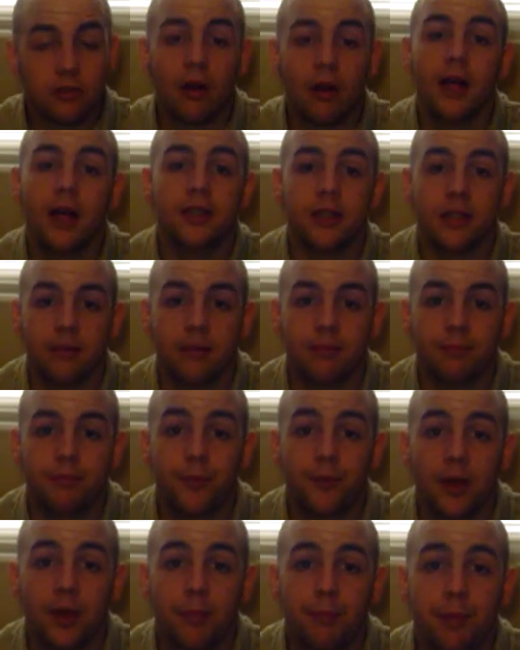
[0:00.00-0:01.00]
It's crazy.
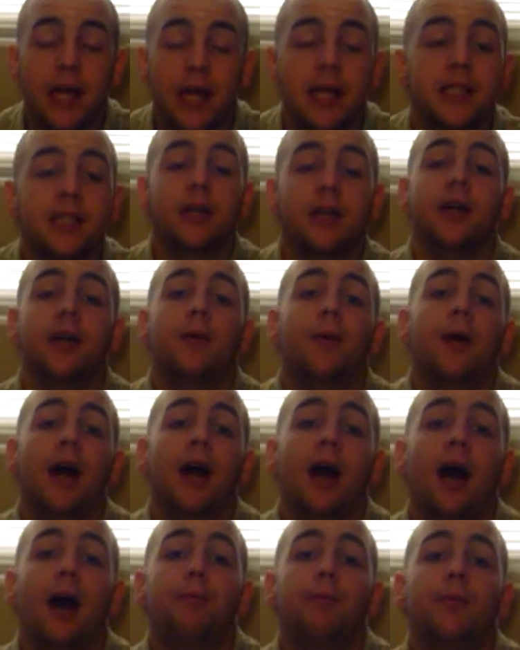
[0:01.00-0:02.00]
Basically,
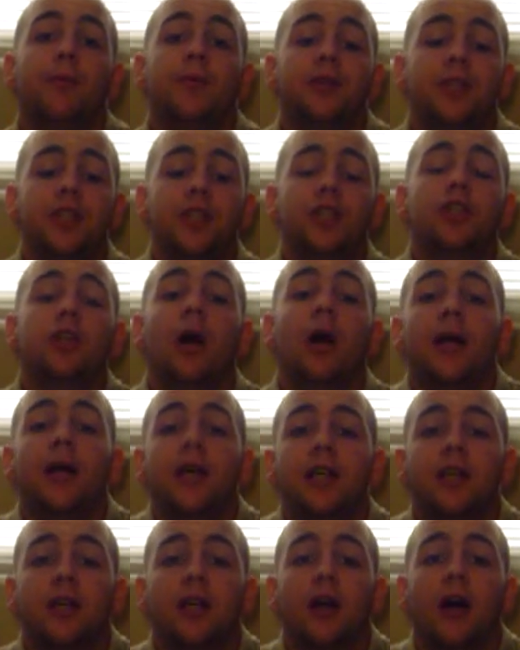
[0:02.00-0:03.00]
what happened was this
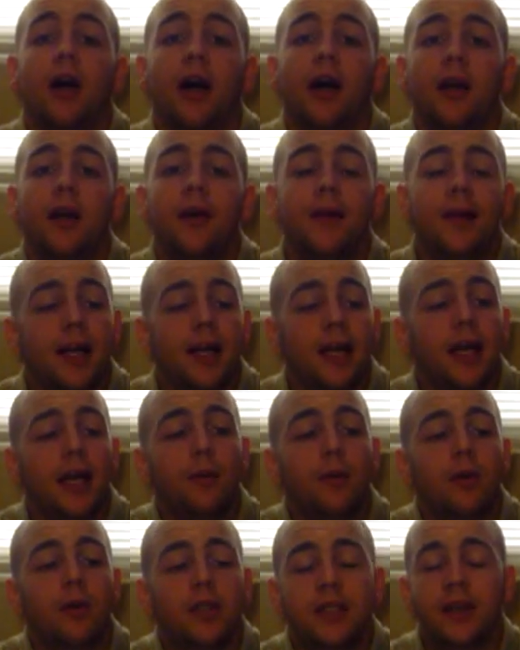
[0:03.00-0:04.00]
Chinese guy,
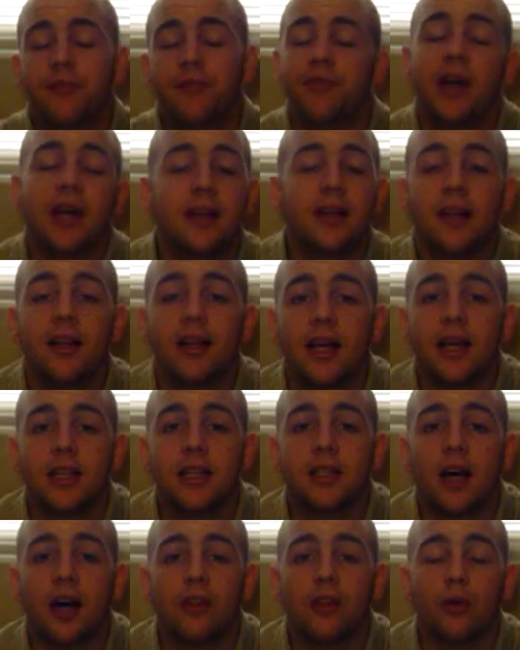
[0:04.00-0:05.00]
he was inventing
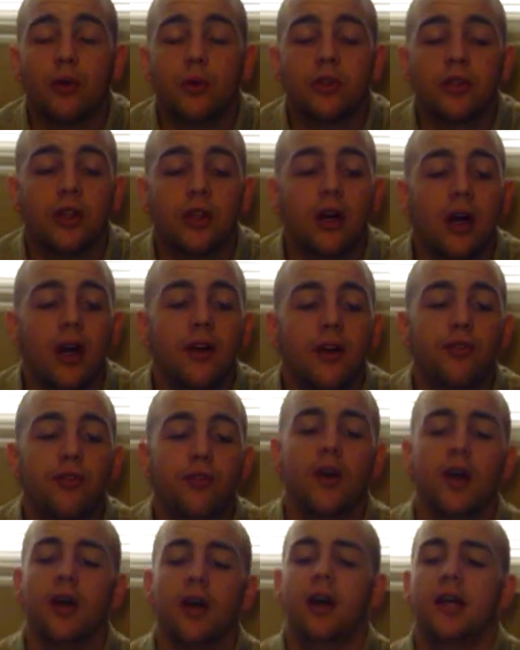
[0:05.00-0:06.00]
things all through his
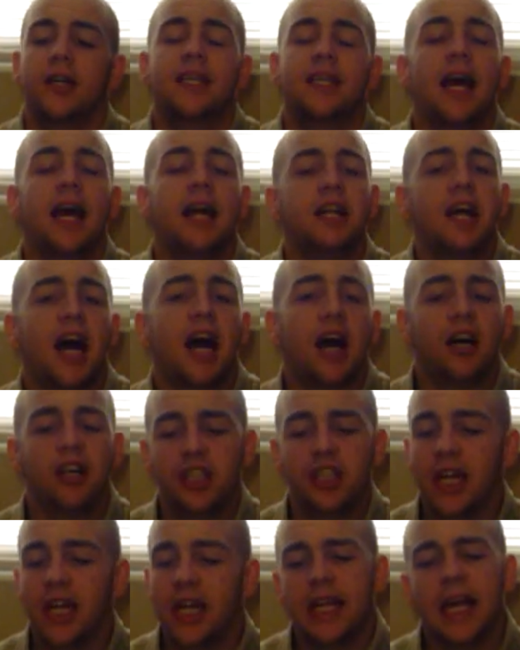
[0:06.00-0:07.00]
life.
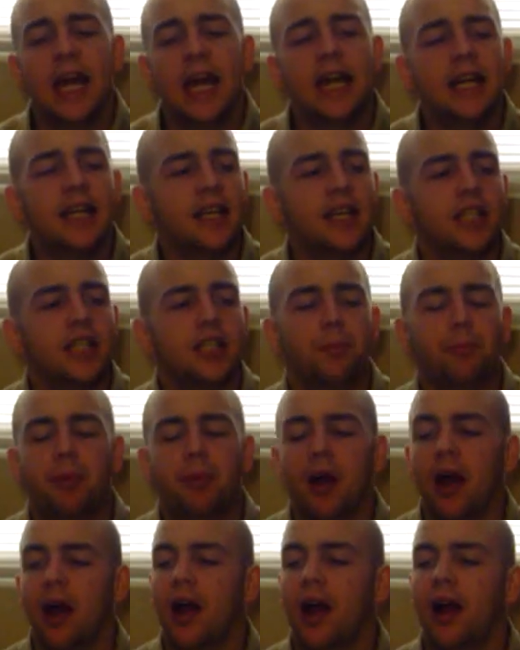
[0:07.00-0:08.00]
Technology, taking things
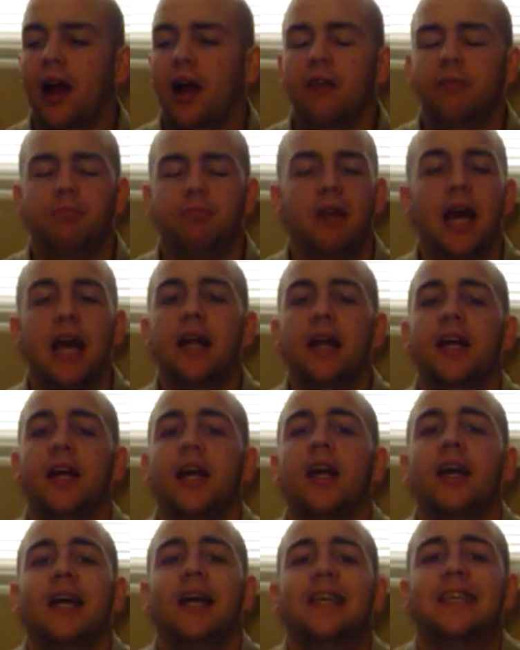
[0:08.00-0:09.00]
apart,
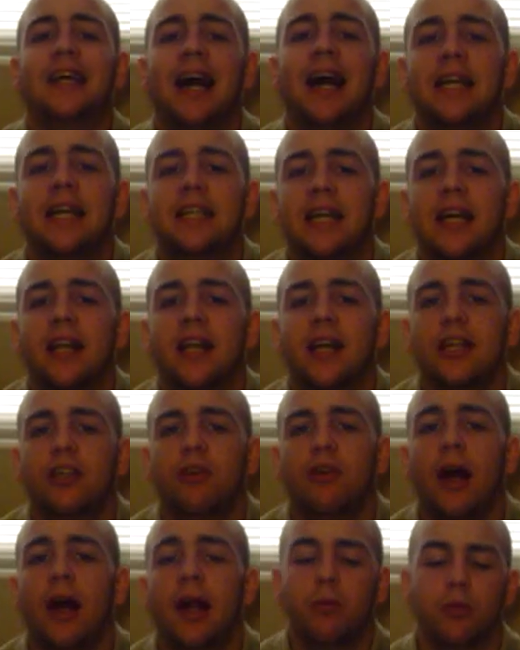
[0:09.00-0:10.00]
anything he can get his hands on
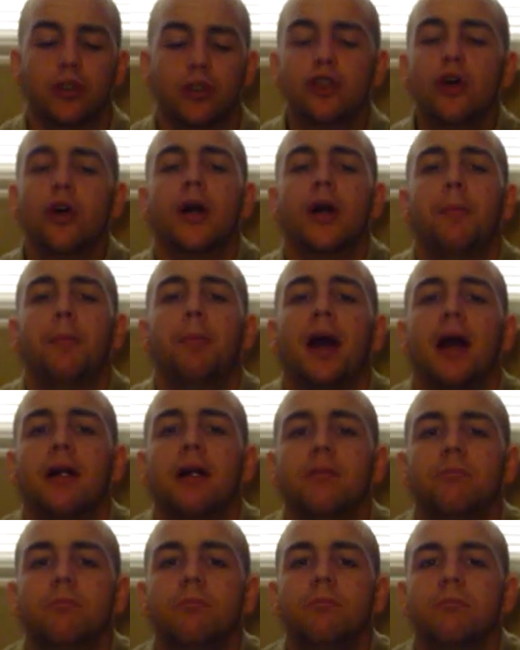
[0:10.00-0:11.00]
electronic was taken
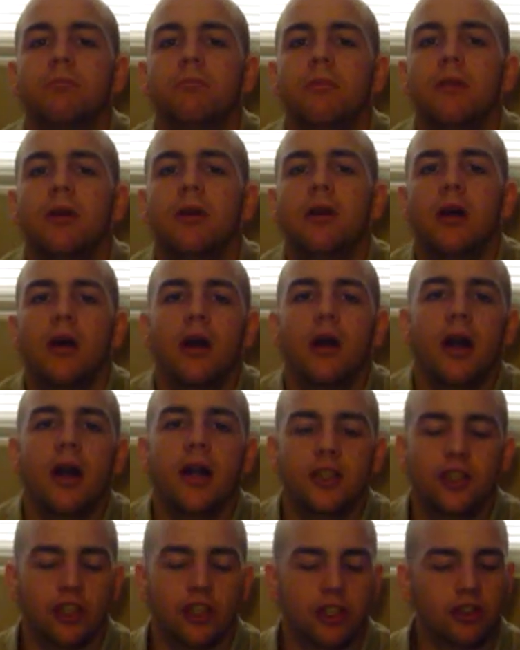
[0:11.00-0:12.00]
apart.
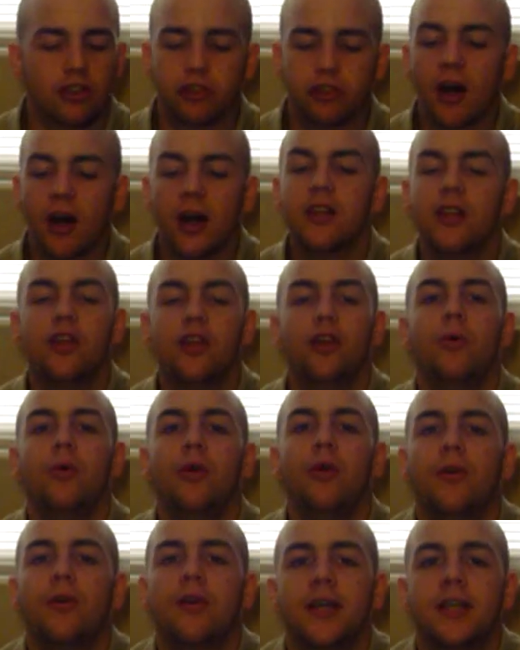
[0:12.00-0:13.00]
And just tried to
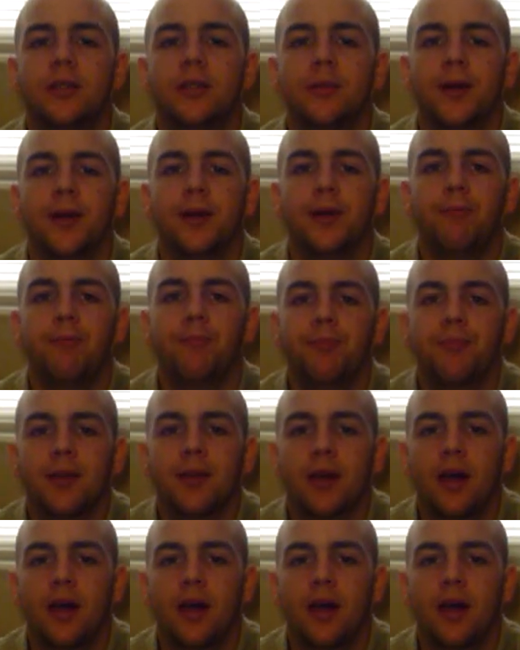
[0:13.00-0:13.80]
do new things with it.